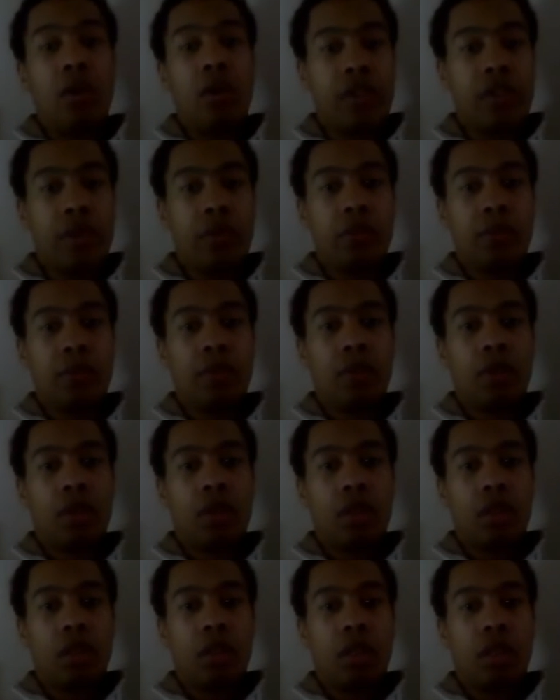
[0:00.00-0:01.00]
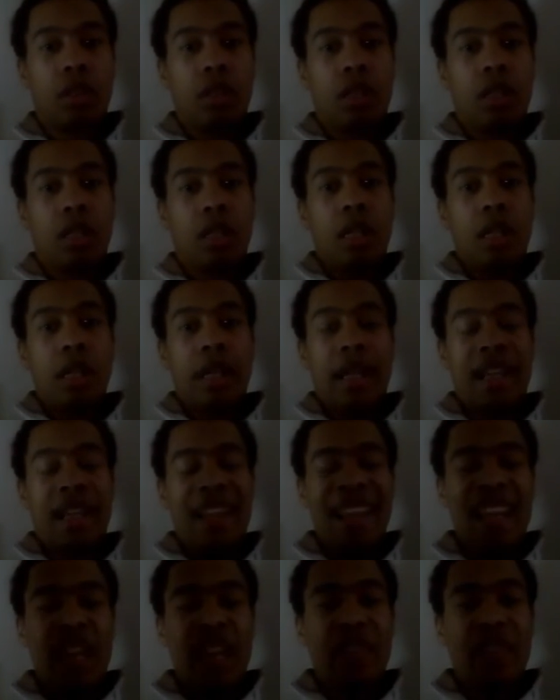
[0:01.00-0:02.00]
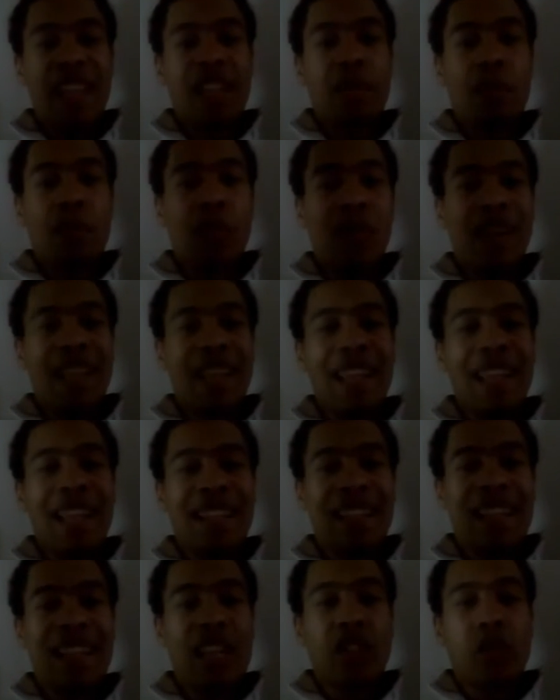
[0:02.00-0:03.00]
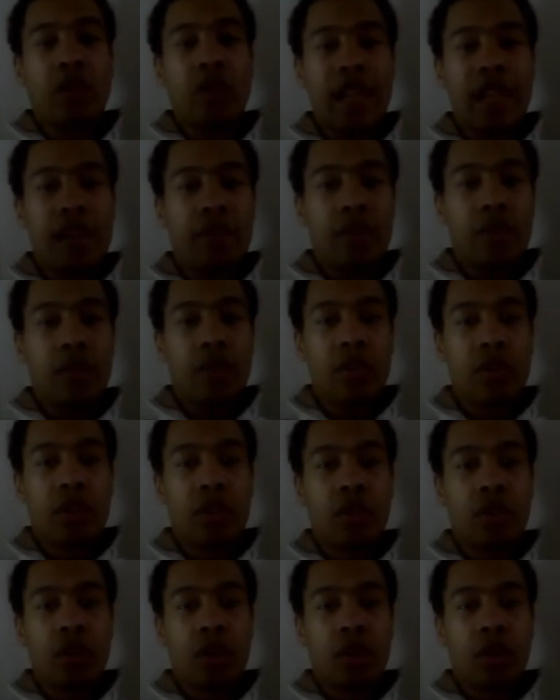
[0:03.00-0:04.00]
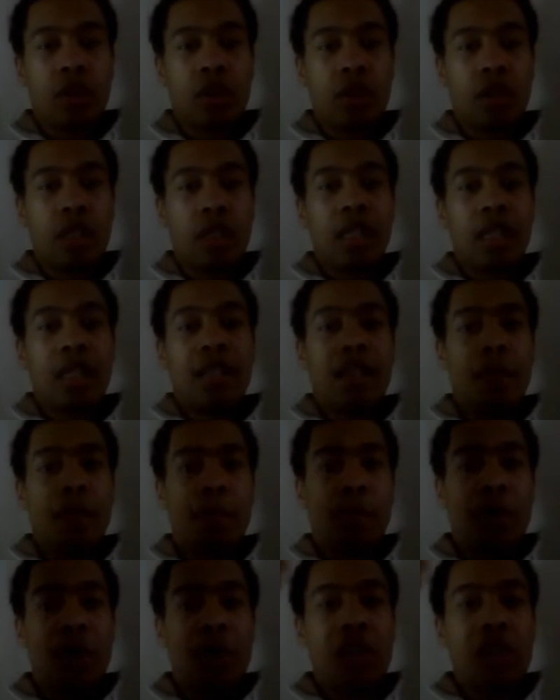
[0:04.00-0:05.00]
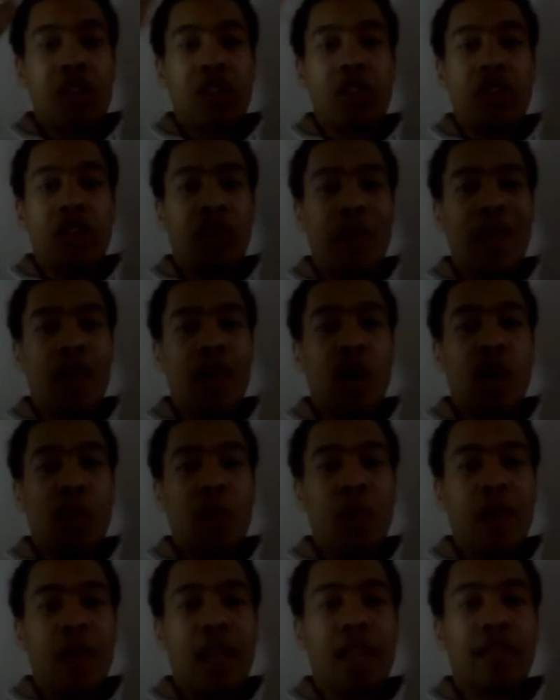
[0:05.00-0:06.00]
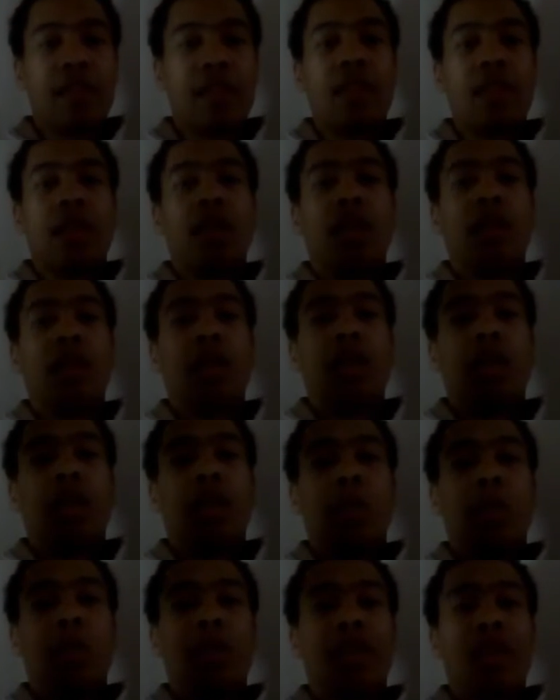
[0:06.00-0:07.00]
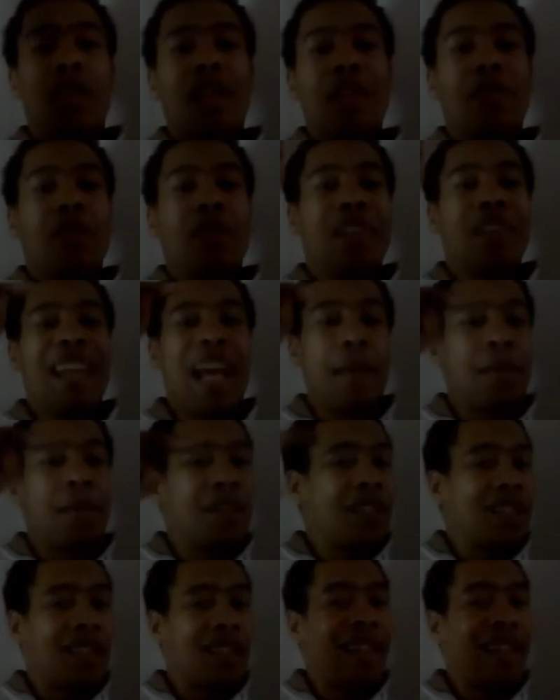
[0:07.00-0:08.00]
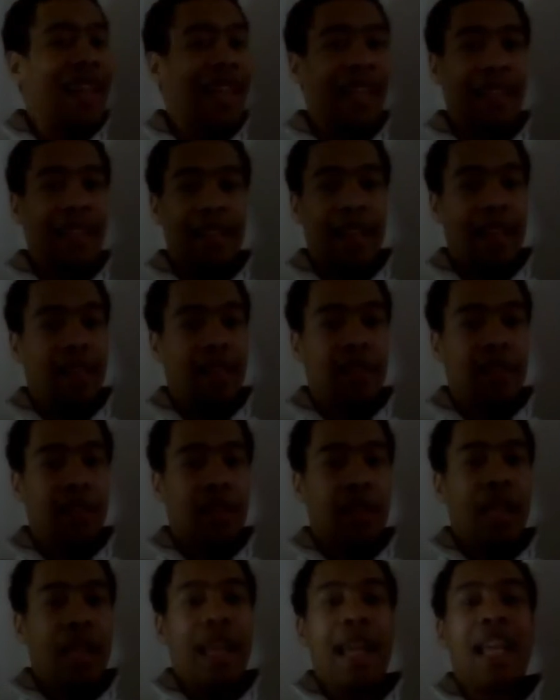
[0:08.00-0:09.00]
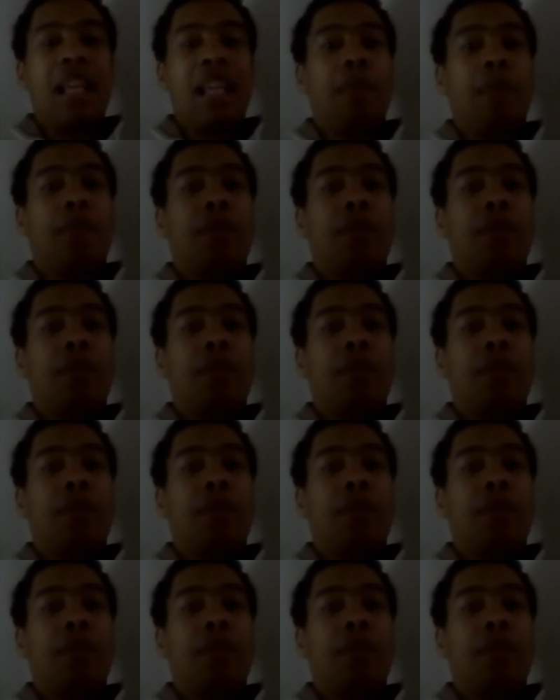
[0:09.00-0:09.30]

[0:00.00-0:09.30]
also. And if that had more international relevance, the Polish-Lithuanian Commonwealth would not have collapsed like it did, and the